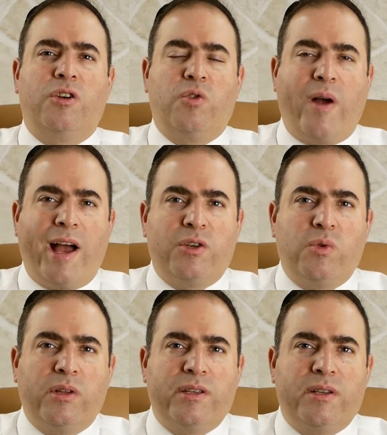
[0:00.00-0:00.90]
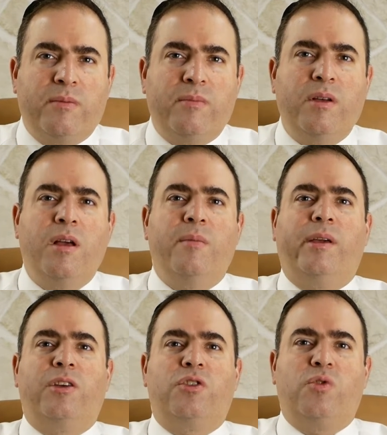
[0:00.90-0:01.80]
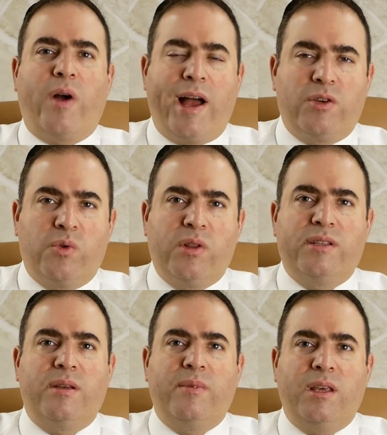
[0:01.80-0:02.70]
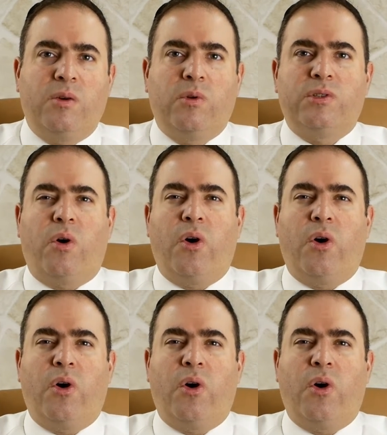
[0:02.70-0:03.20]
Gradualism, because gradualism equals